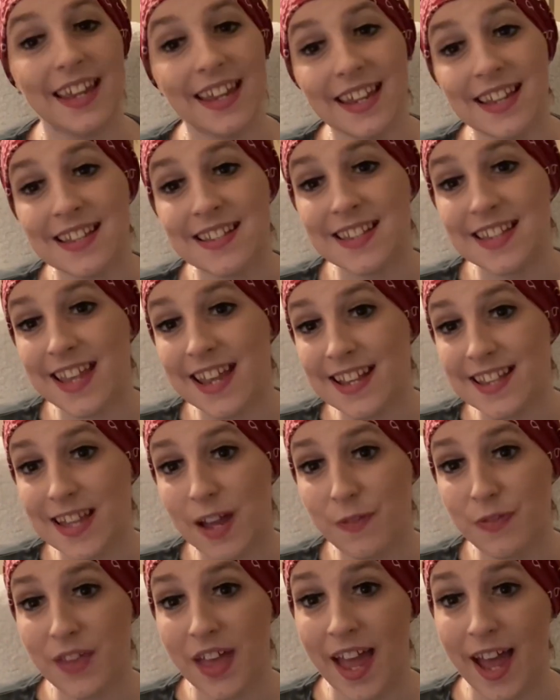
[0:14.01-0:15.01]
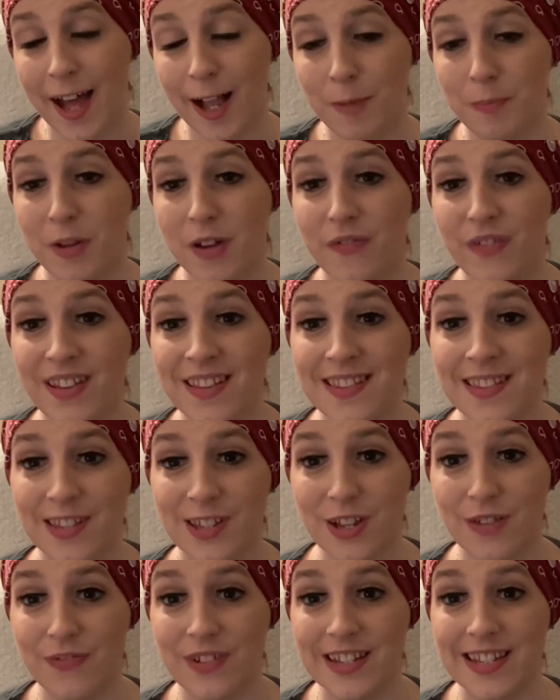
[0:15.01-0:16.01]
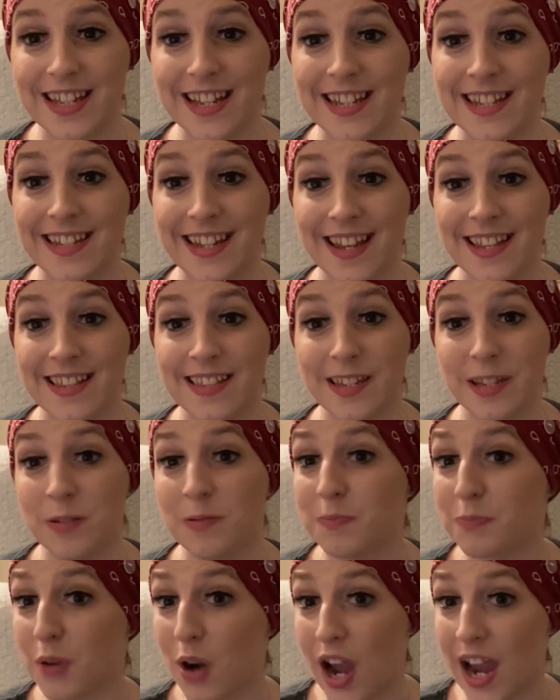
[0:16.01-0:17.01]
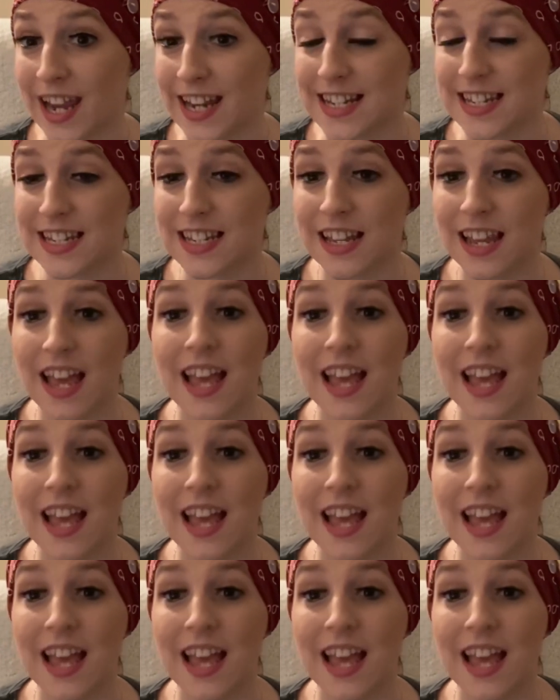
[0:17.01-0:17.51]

he seeks out the help of his servant and destined bride,